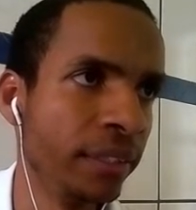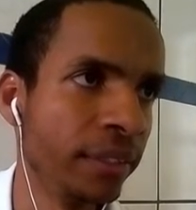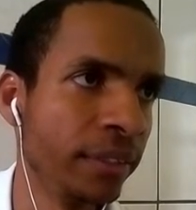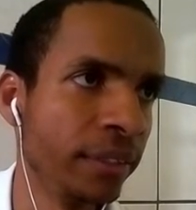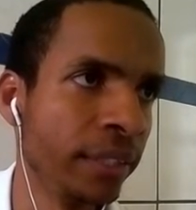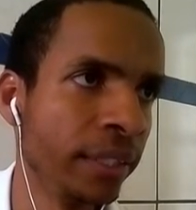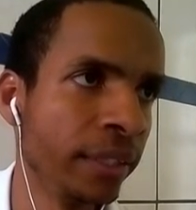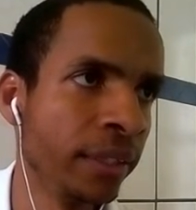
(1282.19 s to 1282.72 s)

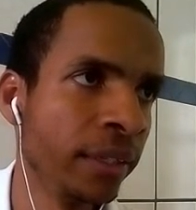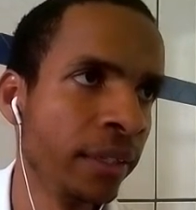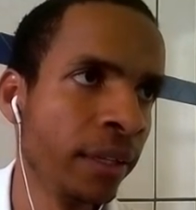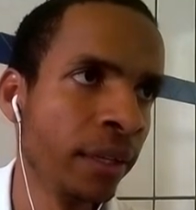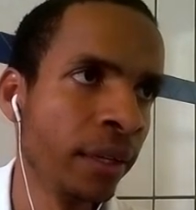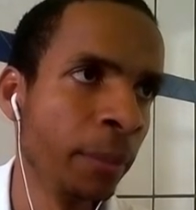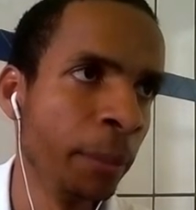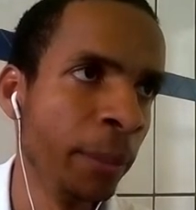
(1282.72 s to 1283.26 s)
Okay.
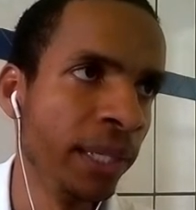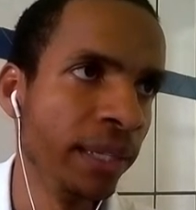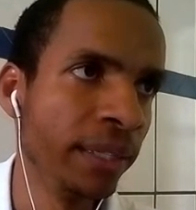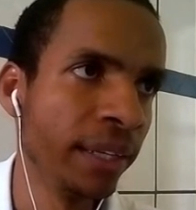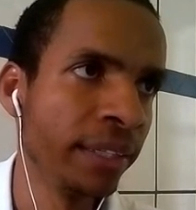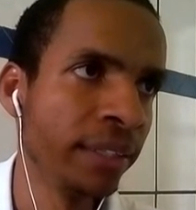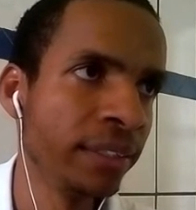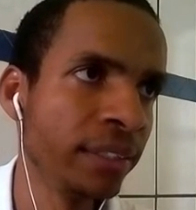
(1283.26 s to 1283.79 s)
But
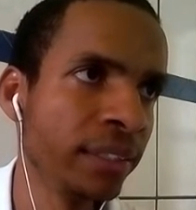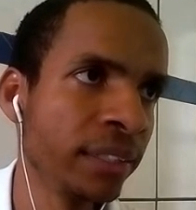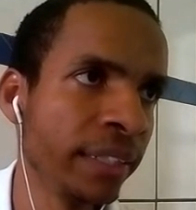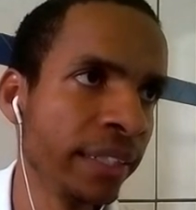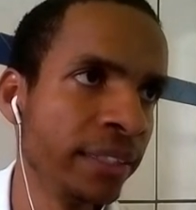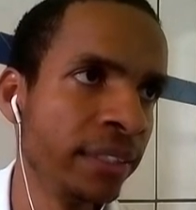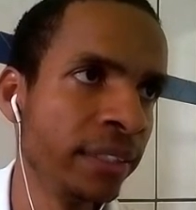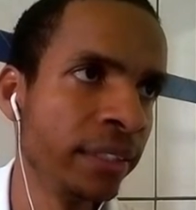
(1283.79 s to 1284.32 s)
in this
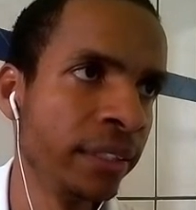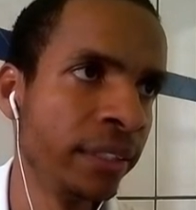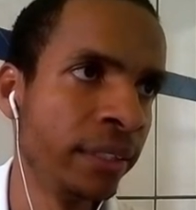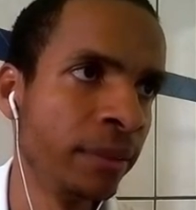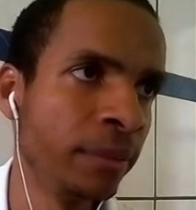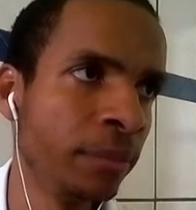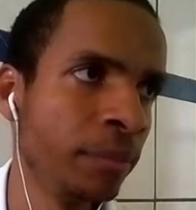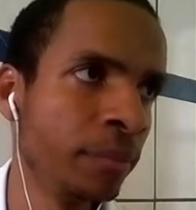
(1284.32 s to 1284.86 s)
case here,
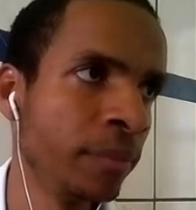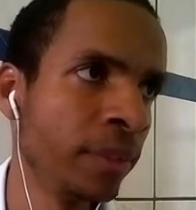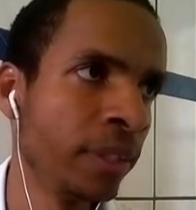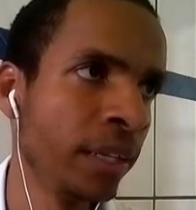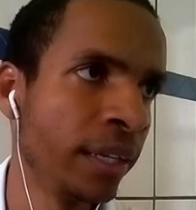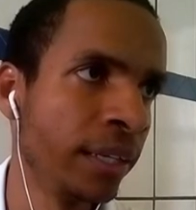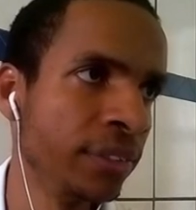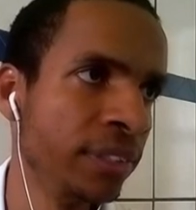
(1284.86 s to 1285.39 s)

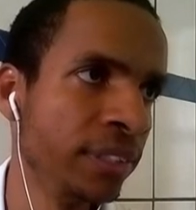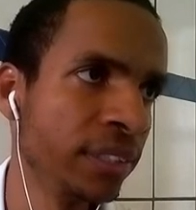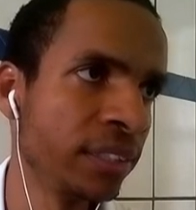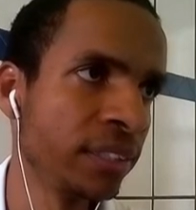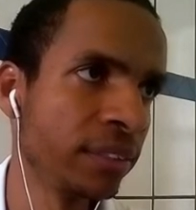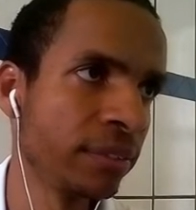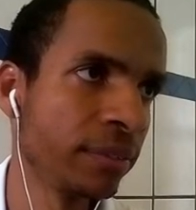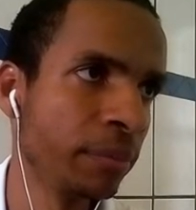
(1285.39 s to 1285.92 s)
I'll just
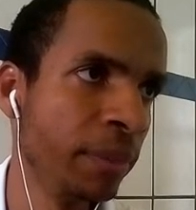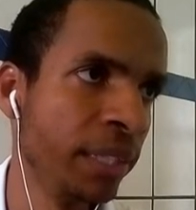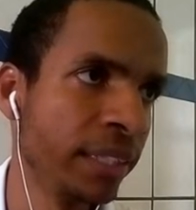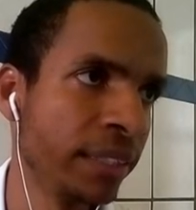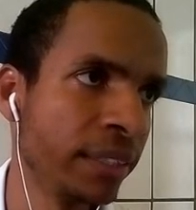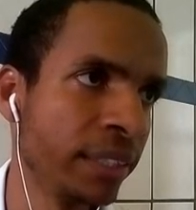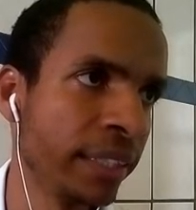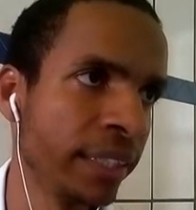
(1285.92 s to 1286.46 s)
make a
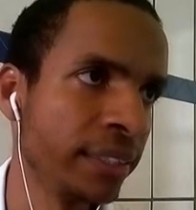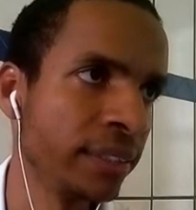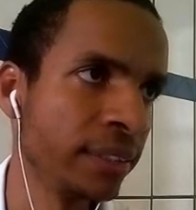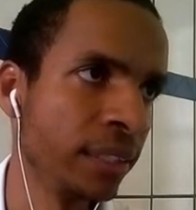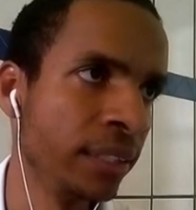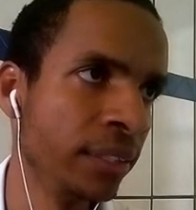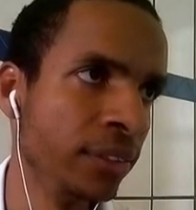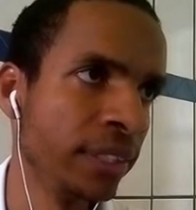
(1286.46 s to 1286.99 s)

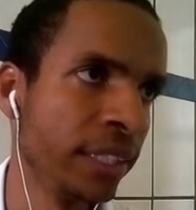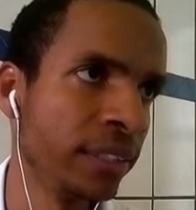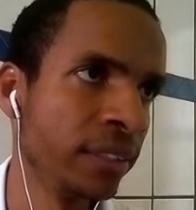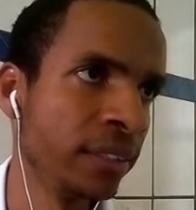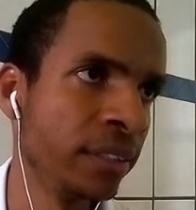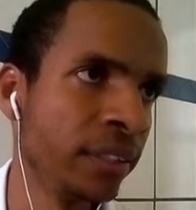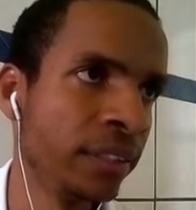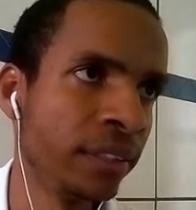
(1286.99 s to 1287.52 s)
little test
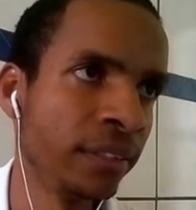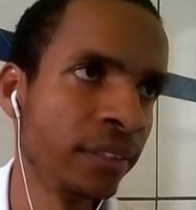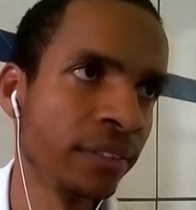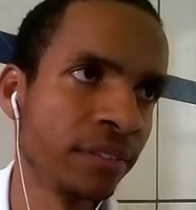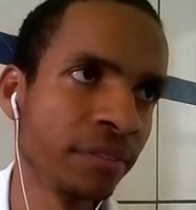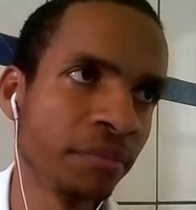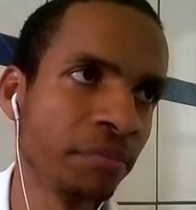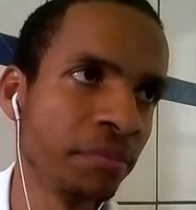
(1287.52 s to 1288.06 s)
here.
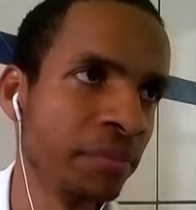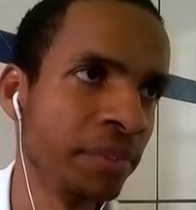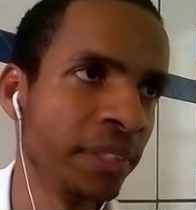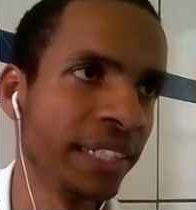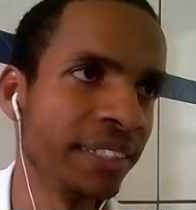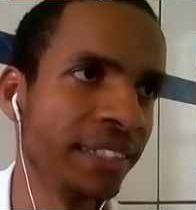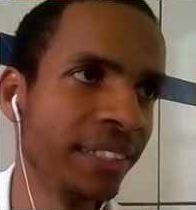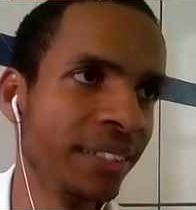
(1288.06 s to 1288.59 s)
I'm
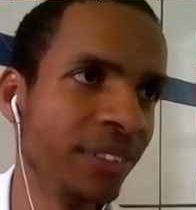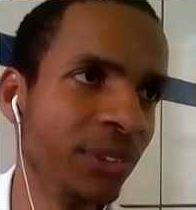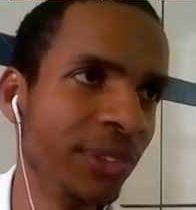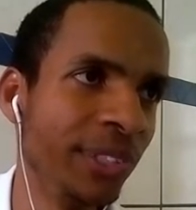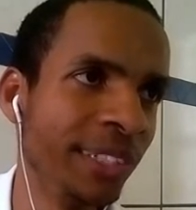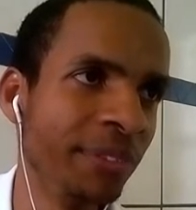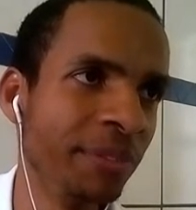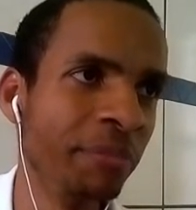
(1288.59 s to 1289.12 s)
testing during
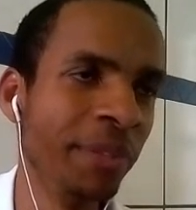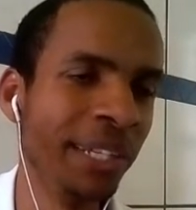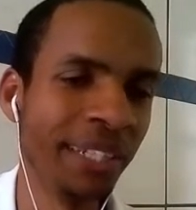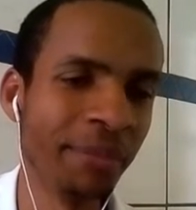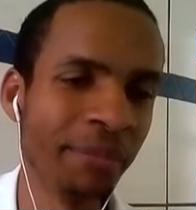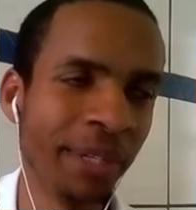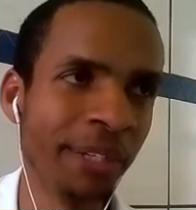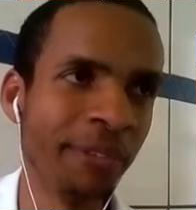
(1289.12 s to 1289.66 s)
making
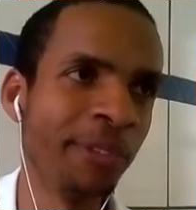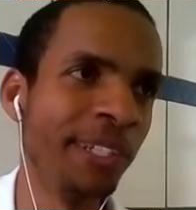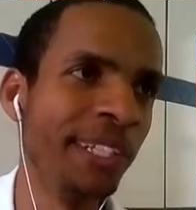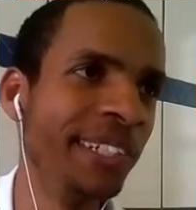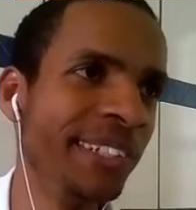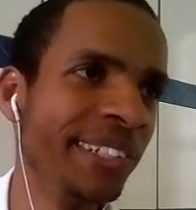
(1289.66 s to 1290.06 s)
my video.